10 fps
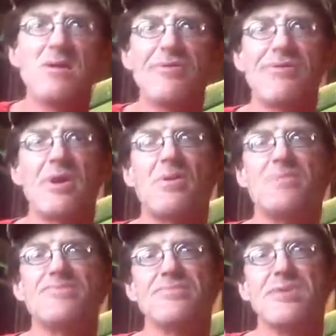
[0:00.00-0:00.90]

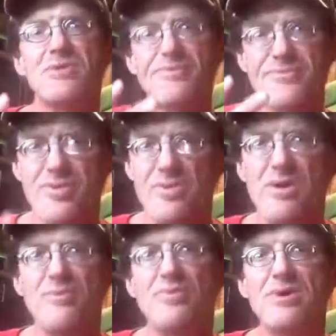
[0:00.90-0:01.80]
So there's 2
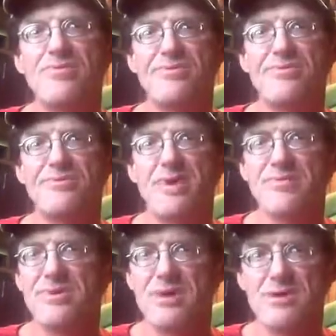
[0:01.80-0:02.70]
good reasons
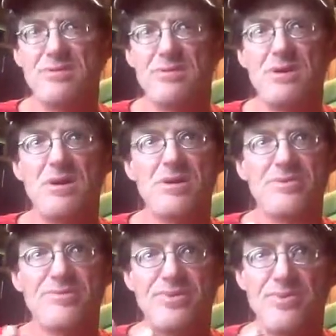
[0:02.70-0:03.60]
right there
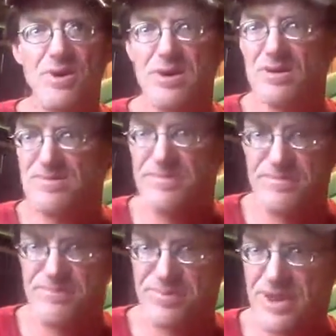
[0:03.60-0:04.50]
to
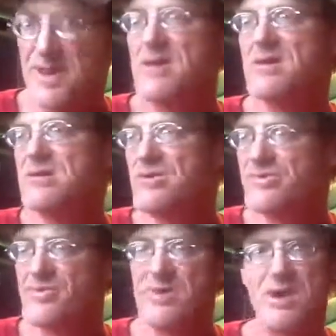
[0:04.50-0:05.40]
plant your
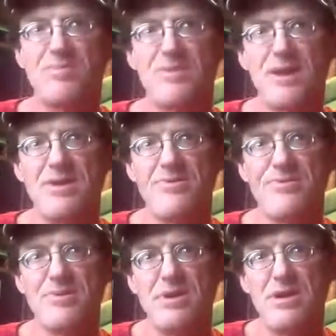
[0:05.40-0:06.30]
tomato
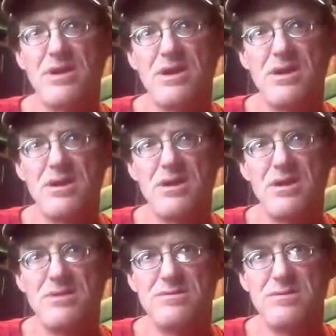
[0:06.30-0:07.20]
plants,
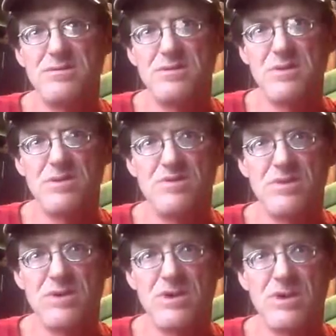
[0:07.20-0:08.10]
in
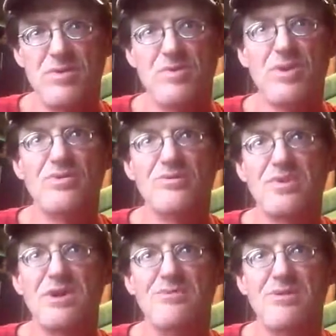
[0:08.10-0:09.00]
a row
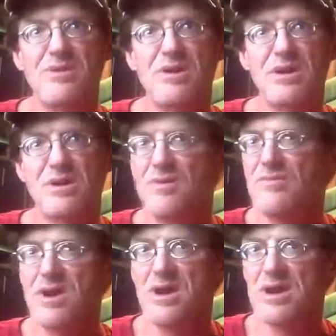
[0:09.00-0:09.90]
spacing
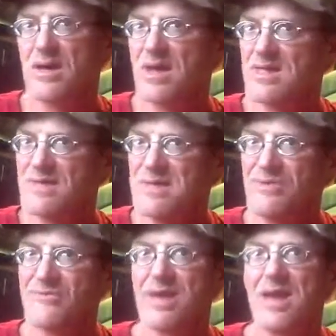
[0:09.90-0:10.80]
of at
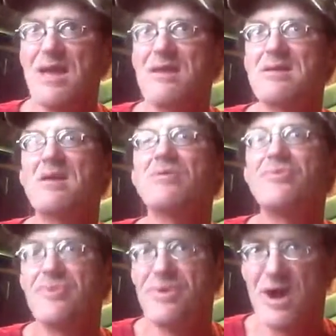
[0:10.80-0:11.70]
least 8
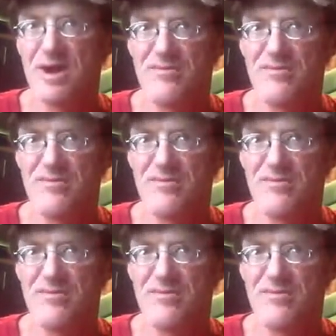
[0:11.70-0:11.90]
to 9